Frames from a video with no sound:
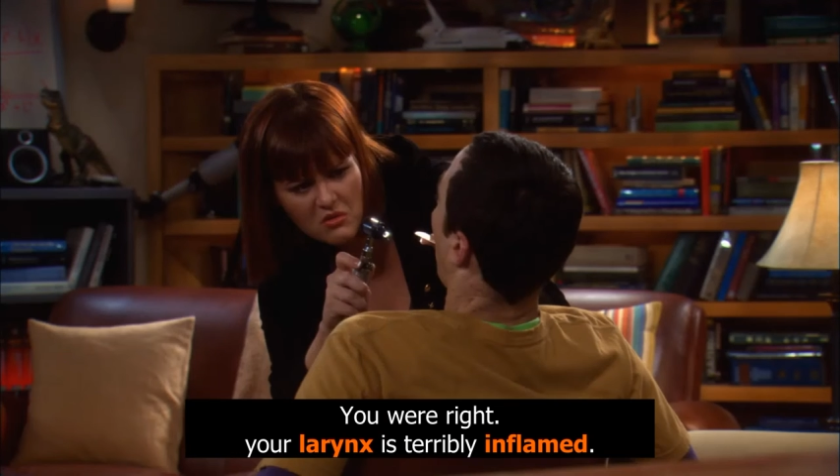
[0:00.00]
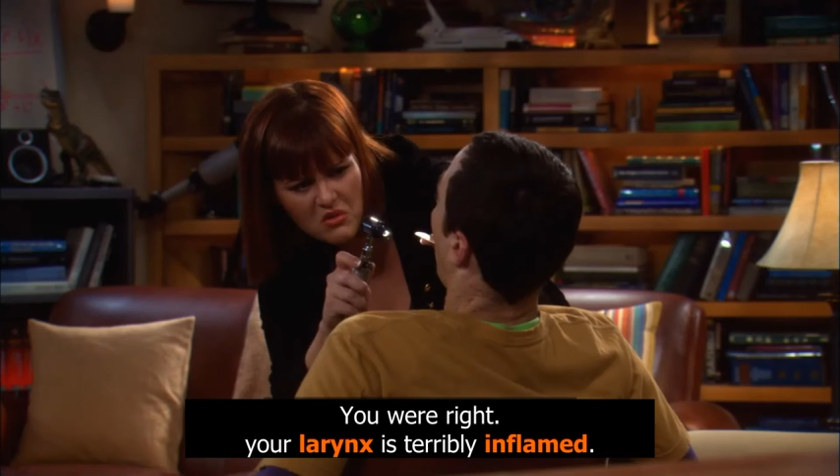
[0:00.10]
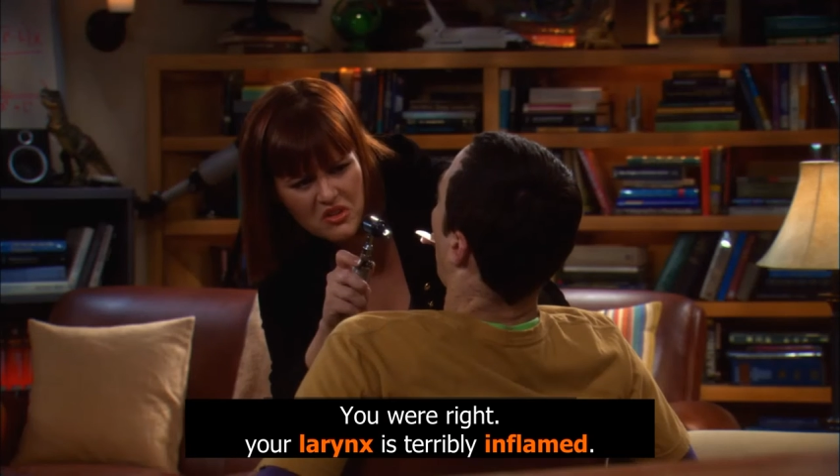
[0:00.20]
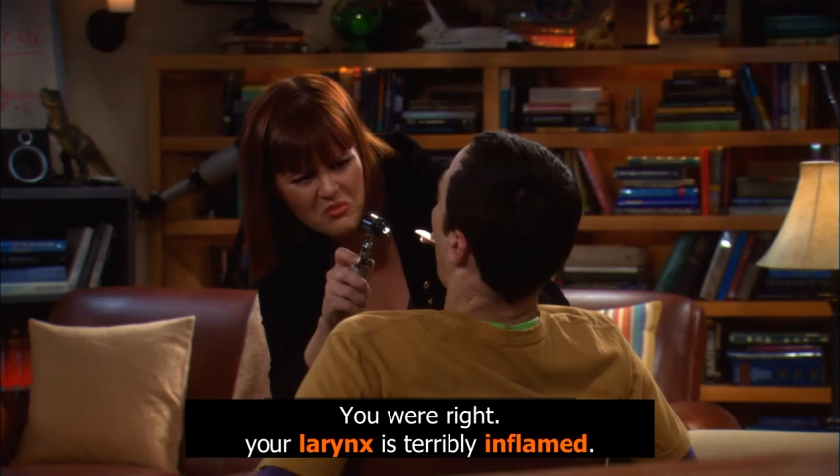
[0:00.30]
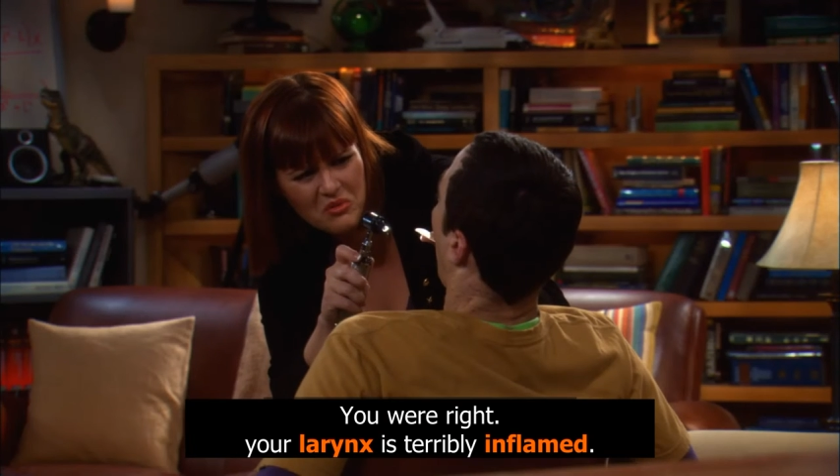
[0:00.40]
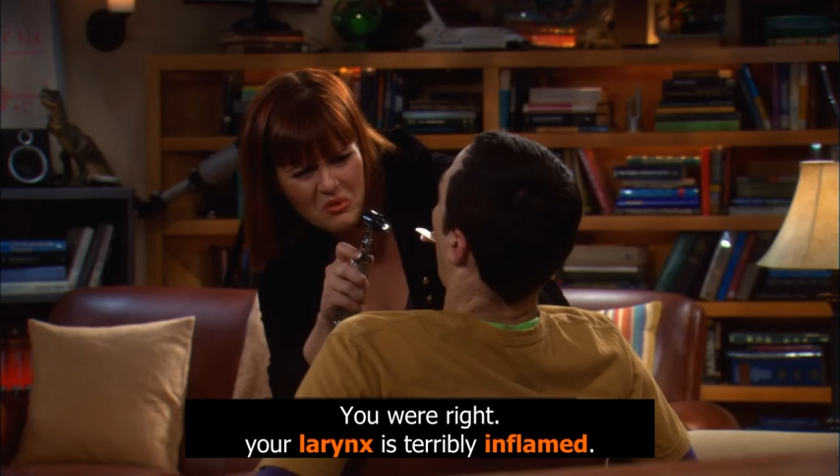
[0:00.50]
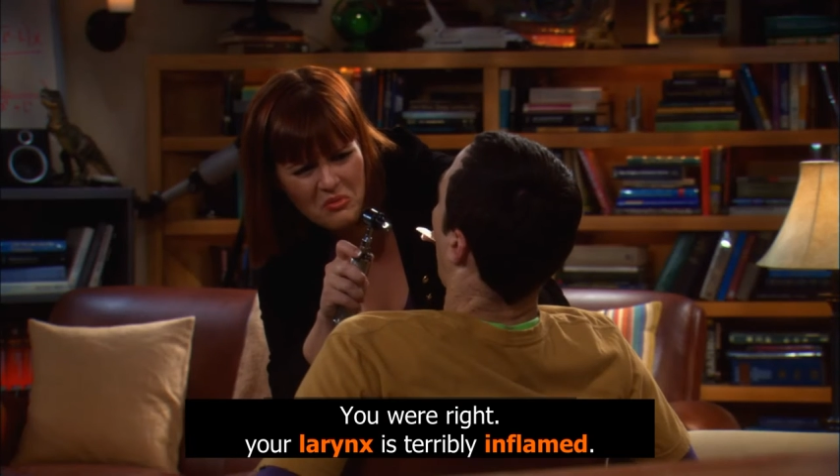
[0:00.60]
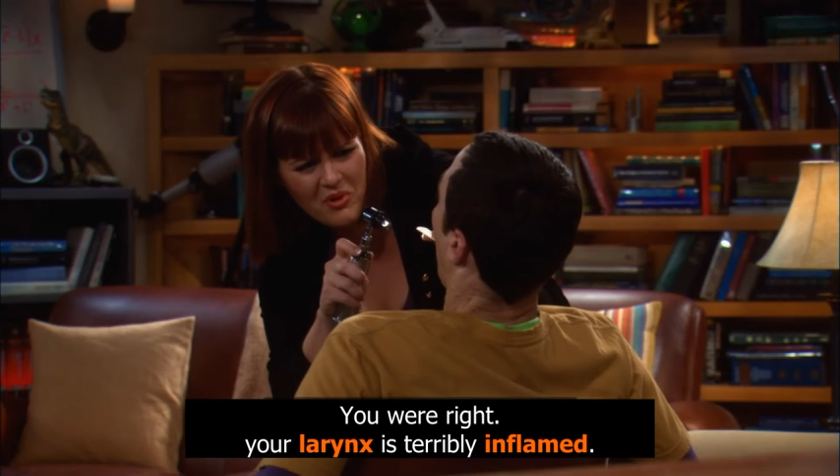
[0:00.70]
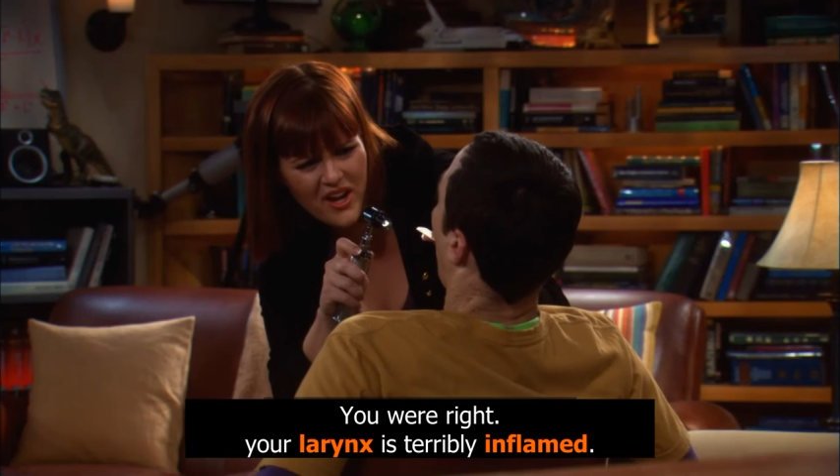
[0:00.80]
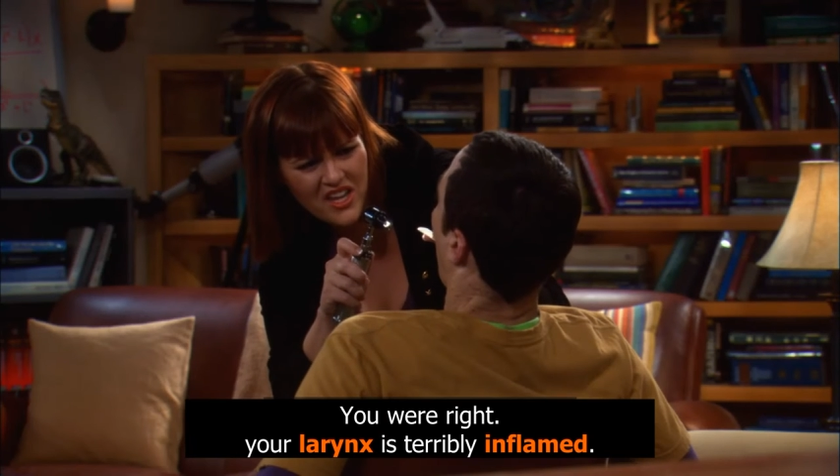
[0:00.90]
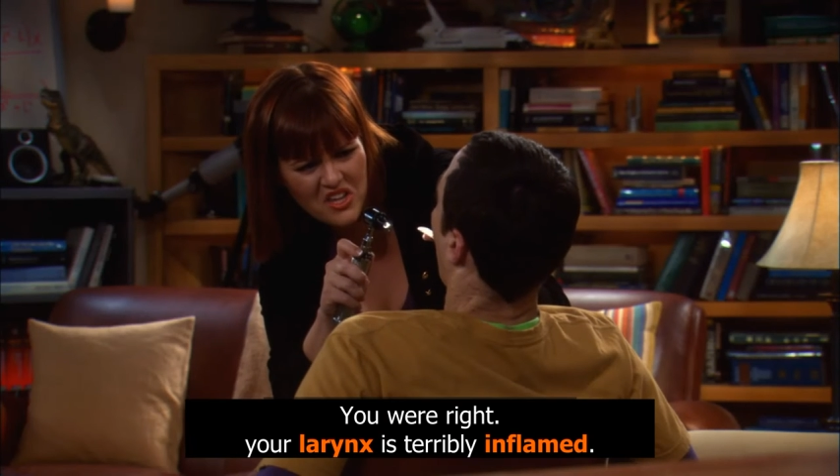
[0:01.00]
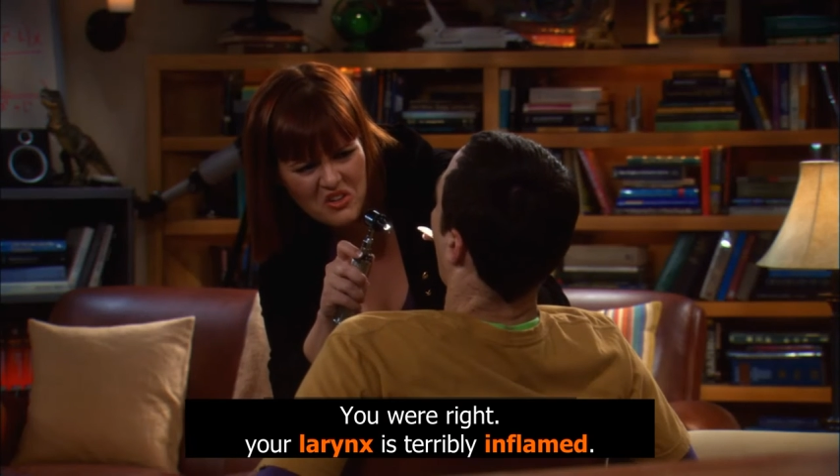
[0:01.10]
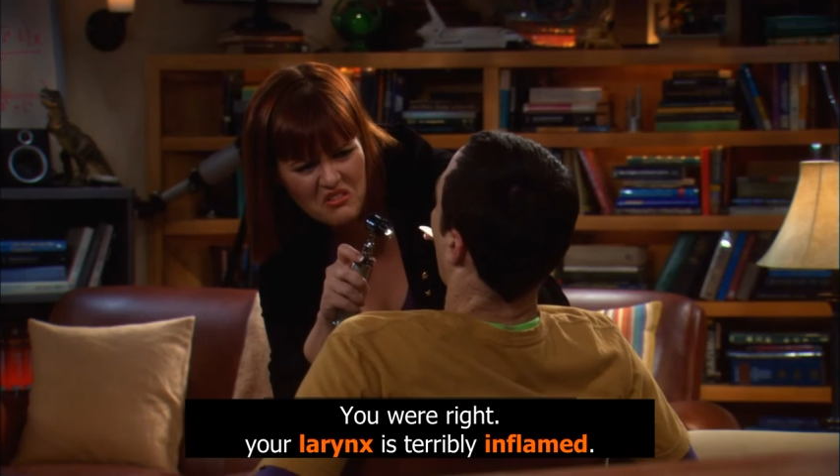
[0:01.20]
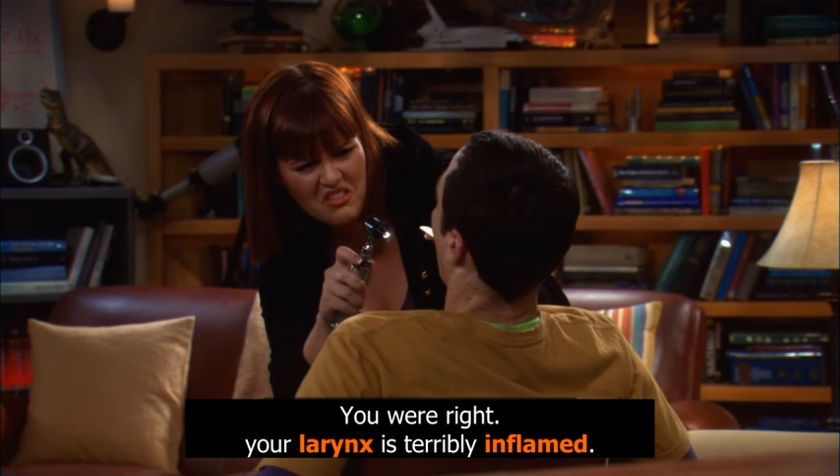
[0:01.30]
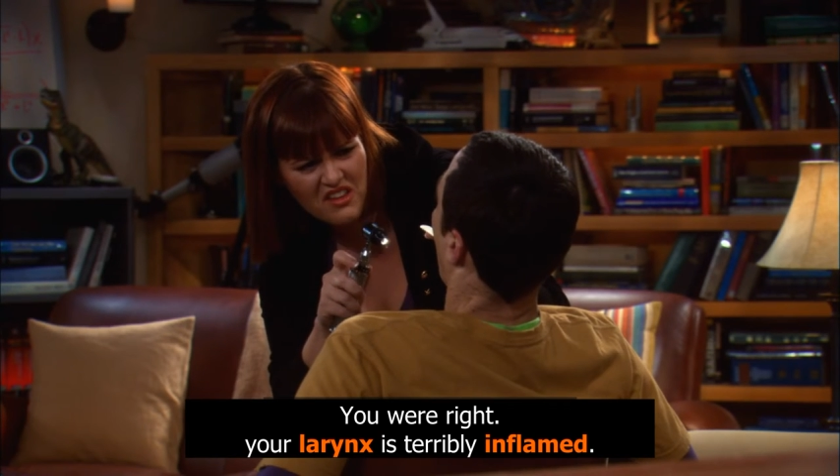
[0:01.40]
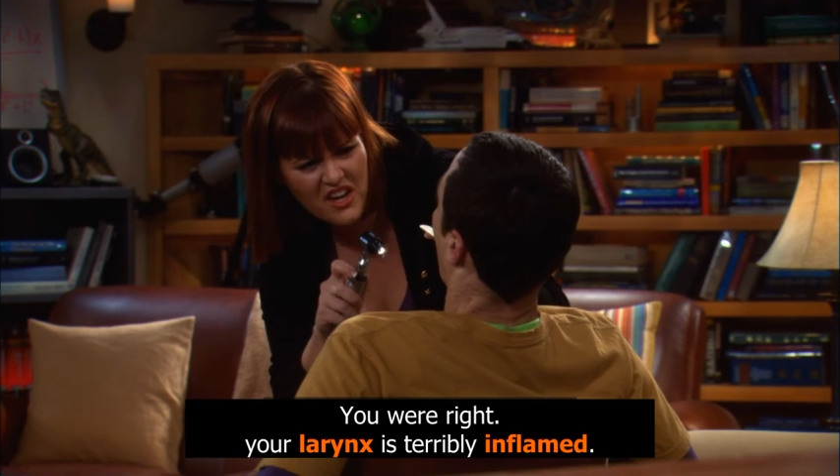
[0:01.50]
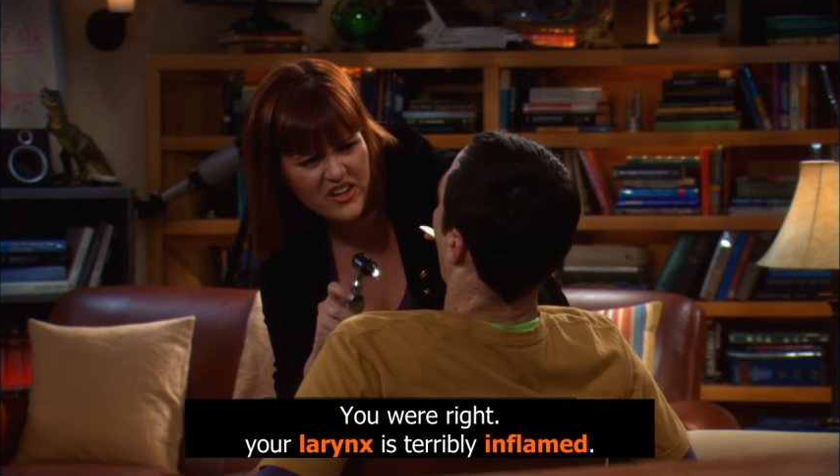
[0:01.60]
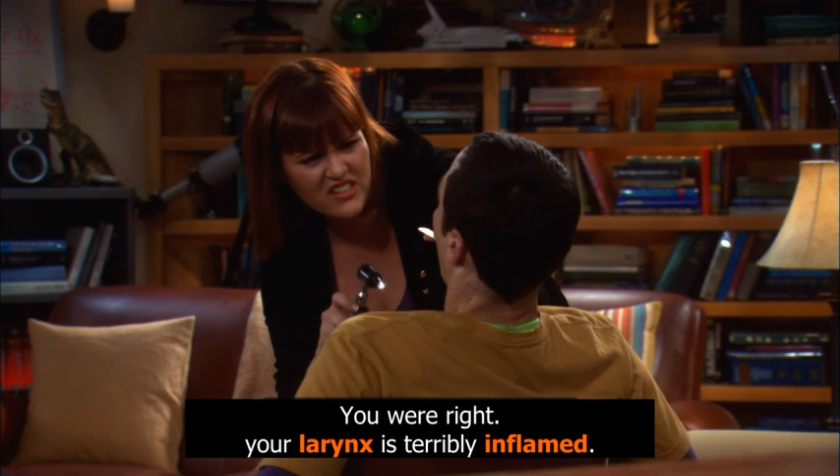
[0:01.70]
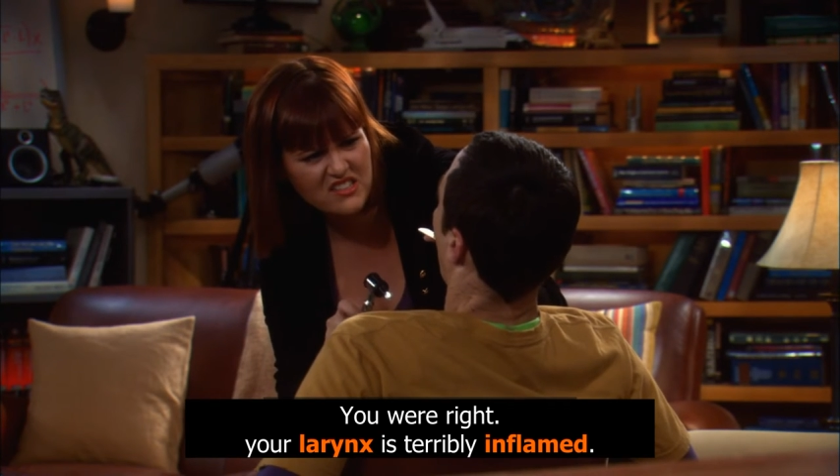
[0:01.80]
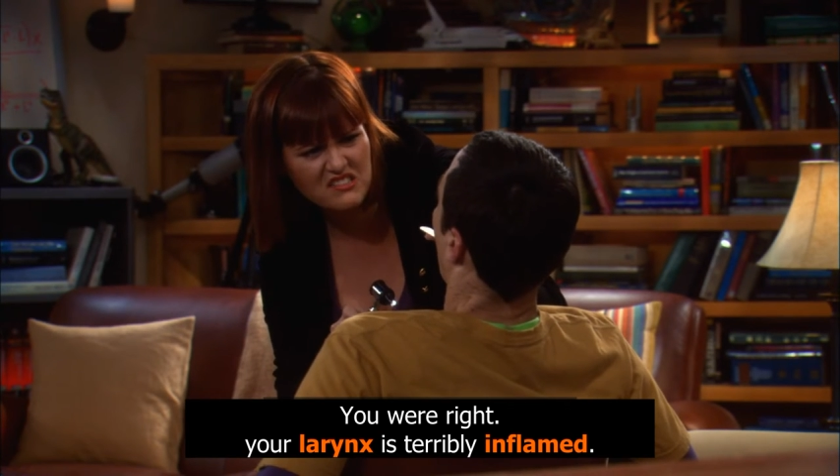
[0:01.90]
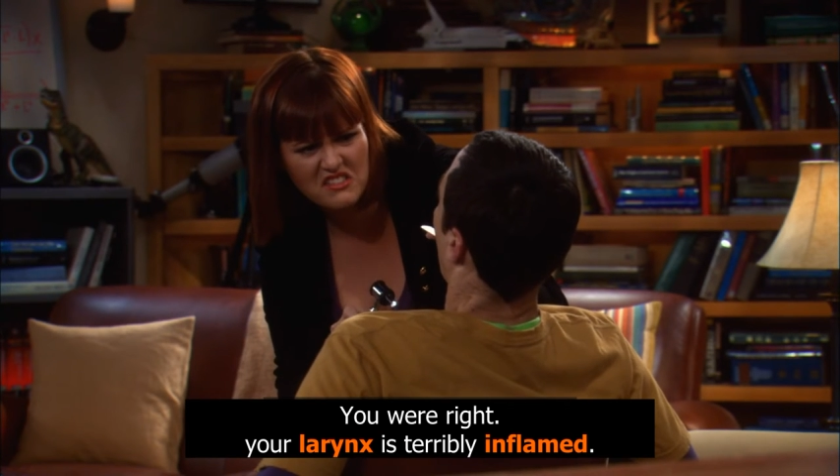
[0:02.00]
You were right. Your larynx is